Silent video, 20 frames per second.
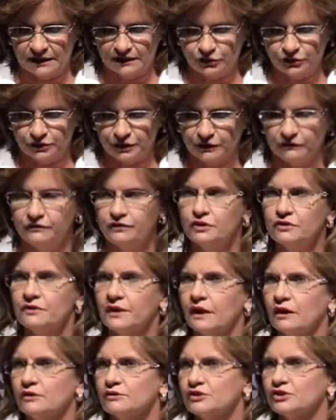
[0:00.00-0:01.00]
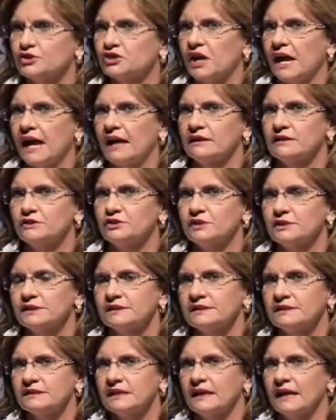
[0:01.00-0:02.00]
You can view those
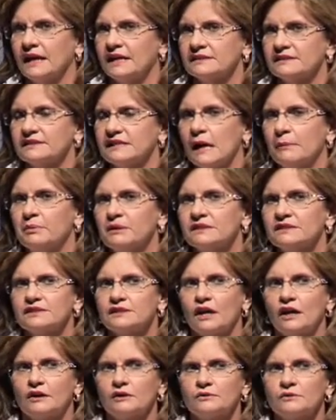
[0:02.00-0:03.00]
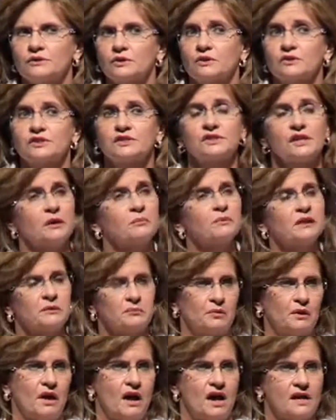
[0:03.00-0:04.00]
challenges as stepping stones or
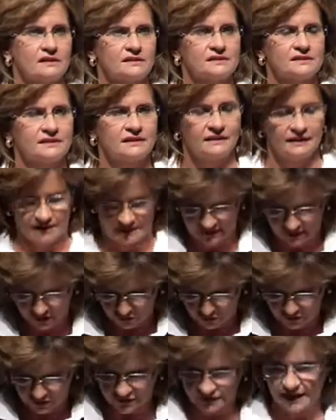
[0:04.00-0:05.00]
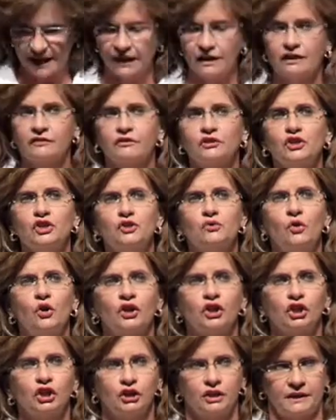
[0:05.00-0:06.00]
stumbling blocks. It's just however you
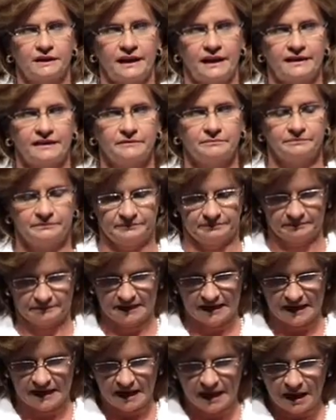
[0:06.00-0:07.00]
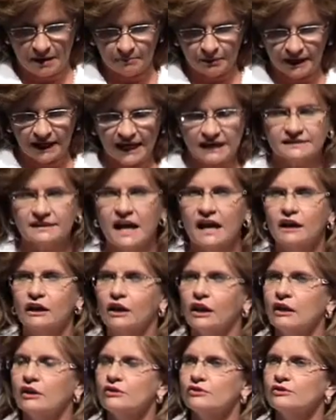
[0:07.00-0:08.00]
want to look at them. But as I
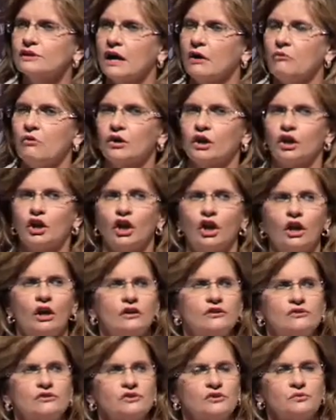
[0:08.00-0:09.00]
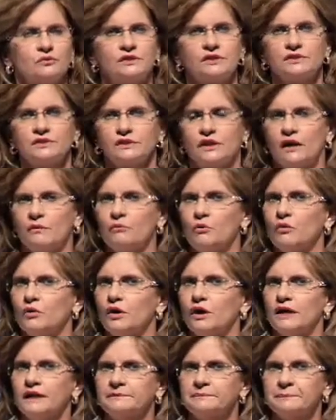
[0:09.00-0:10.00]
close, I want to close with
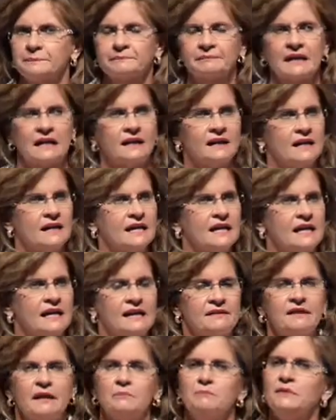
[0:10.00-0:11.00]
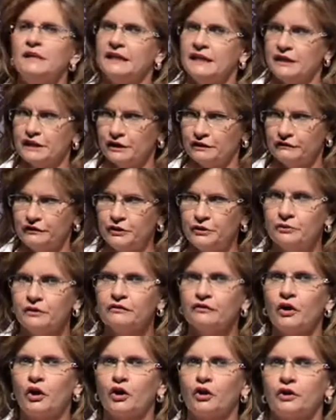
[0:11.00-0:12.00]
someone that many of you
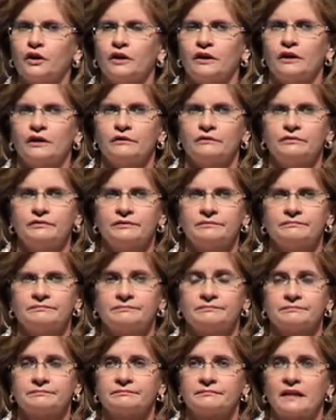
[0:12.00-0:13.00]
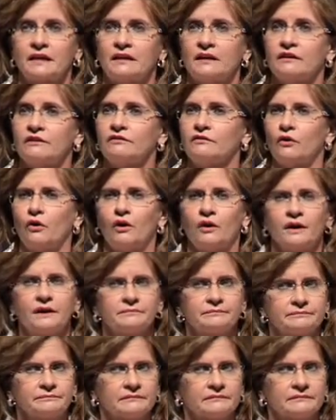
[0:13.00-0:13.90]
have heard of, for